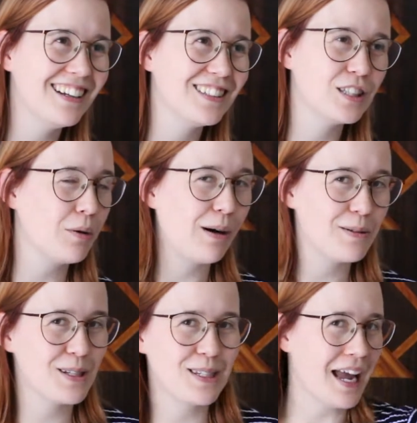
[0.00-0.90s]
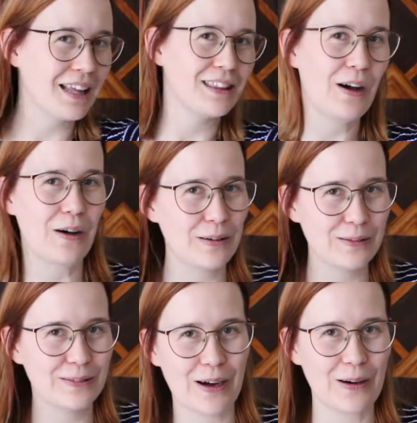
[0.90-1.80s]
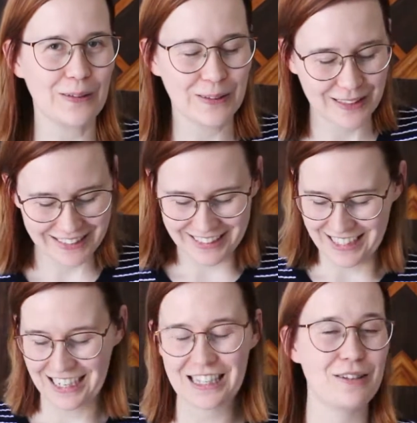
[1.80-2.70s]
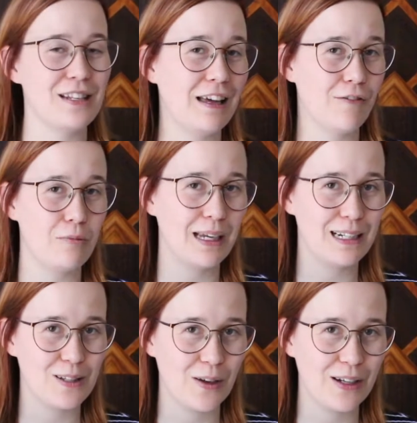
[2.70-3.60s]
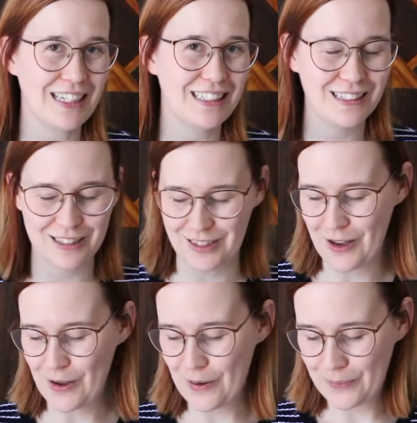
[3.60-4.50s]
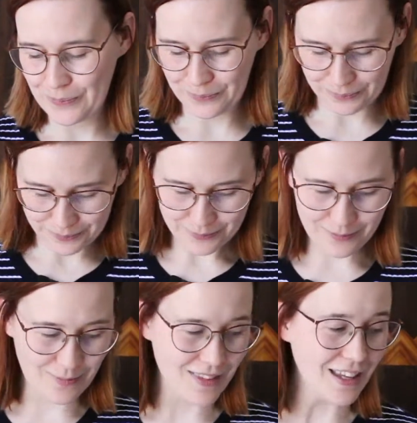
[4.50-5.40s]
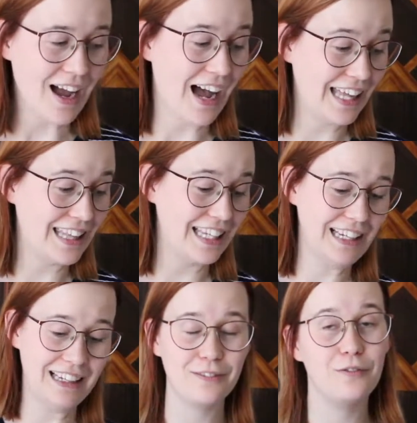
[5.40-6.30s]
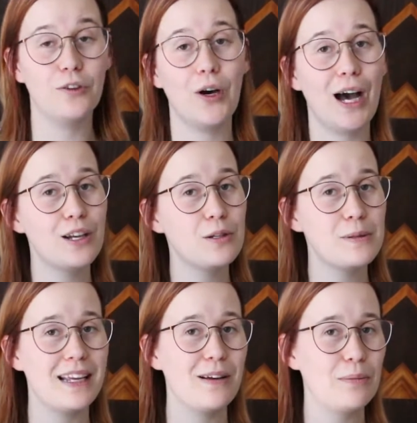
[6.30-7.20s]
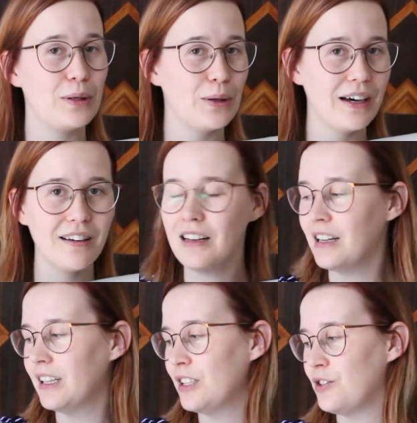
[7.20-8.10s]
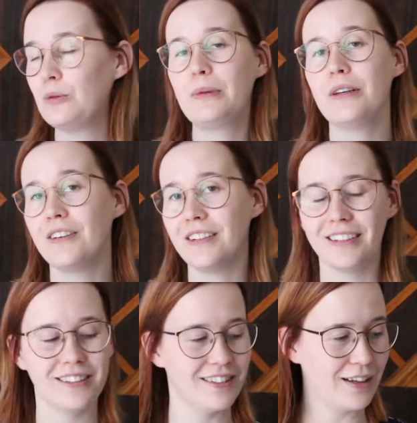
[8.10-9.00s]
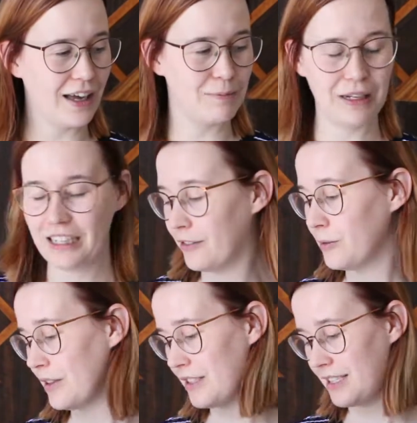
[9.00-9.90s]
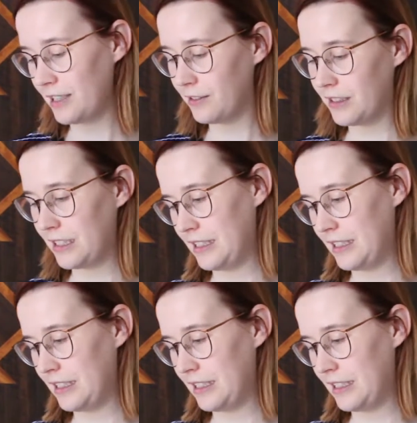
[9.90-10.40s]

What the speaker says: So I'll just take the whole roll, and there was 11 meters on it. So I think for 100% pure Dupioni, I believe it was silk.